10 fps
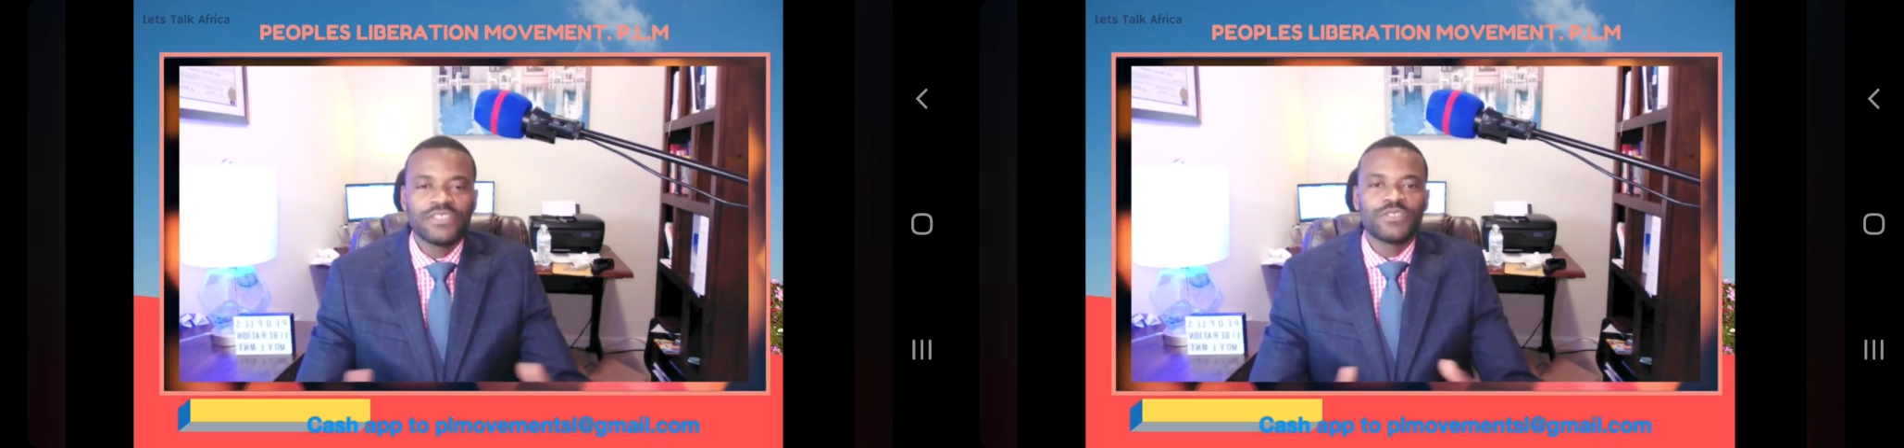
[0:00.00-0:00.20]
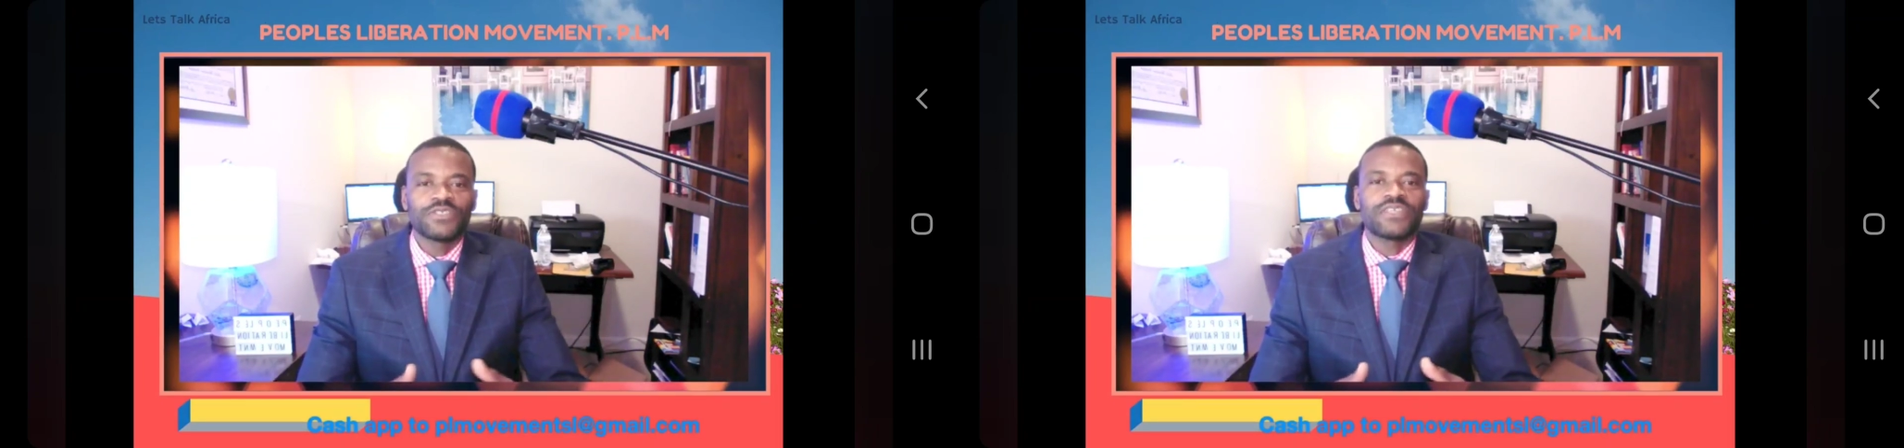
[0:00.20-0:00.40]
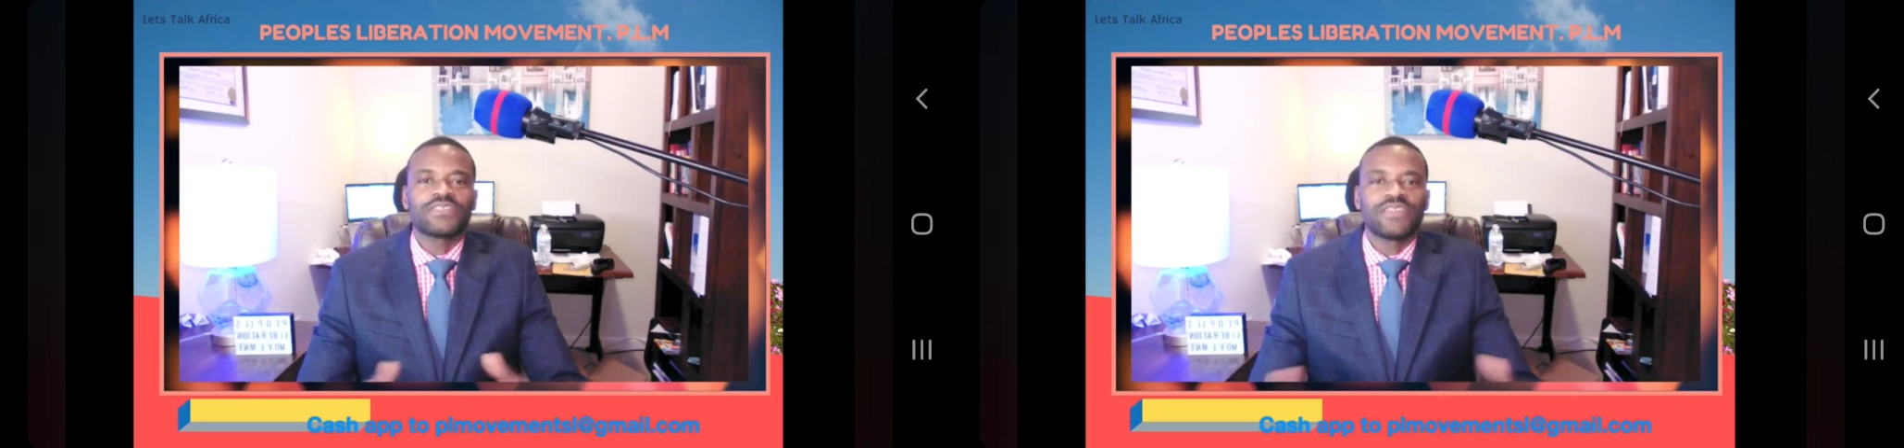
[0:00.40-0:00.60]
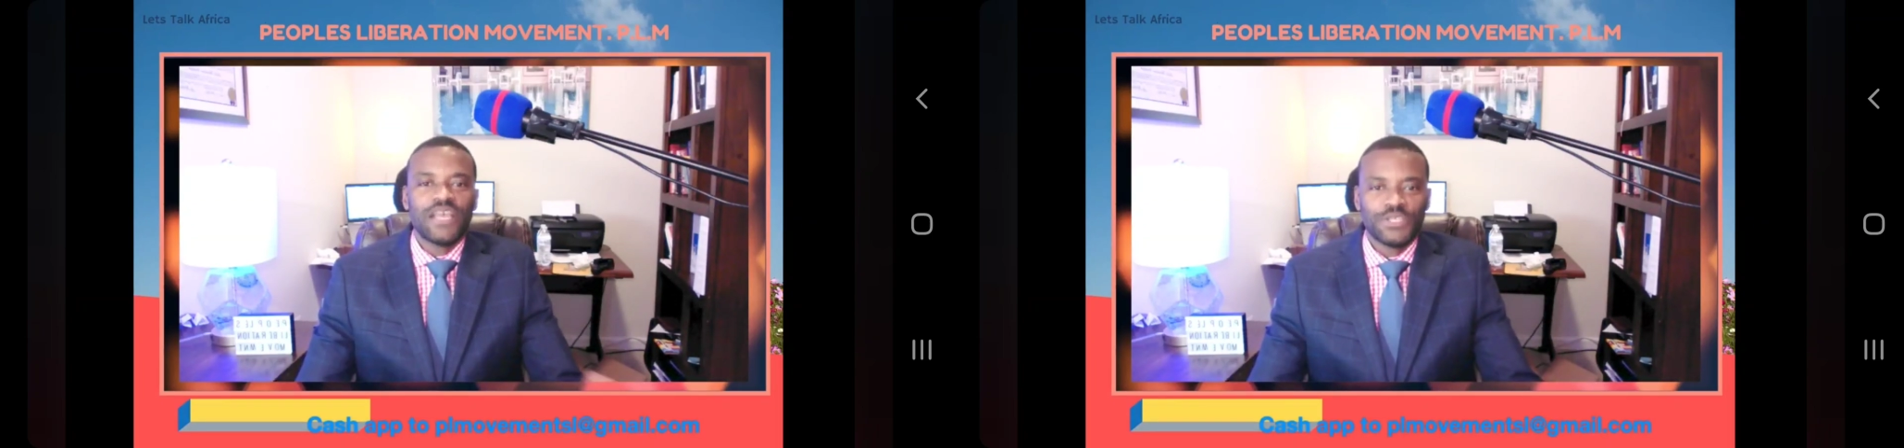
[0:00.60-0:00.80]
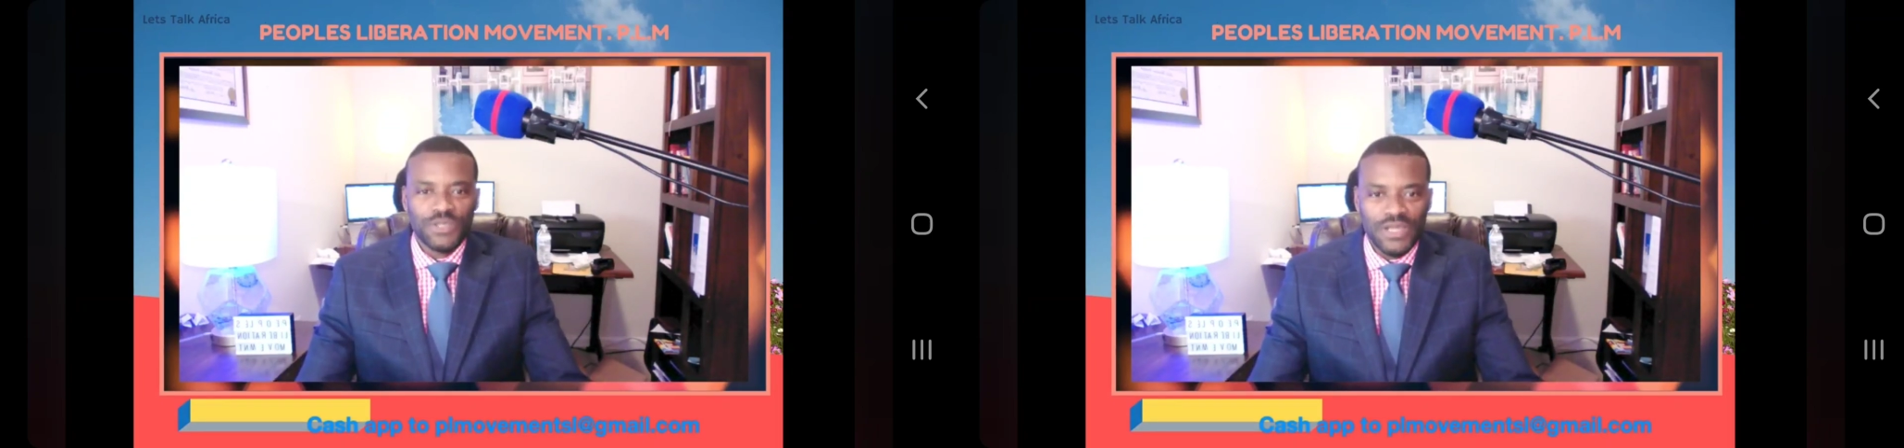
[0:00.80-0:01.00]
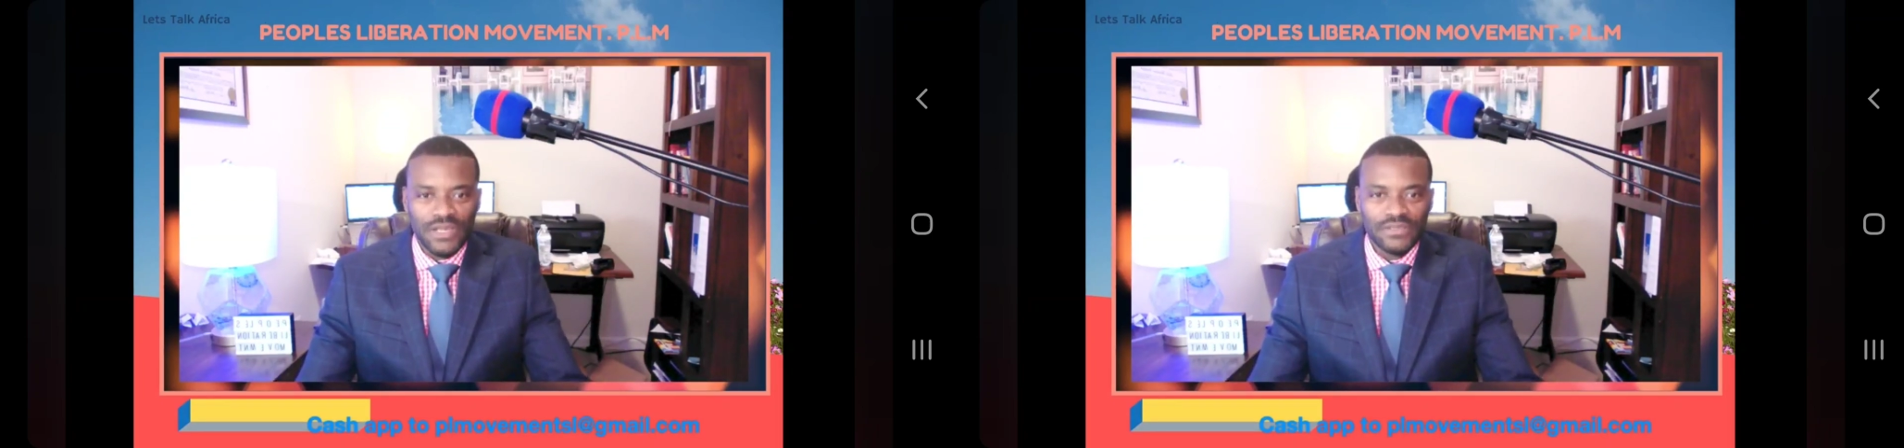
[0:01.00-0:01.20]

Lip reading: just as a national,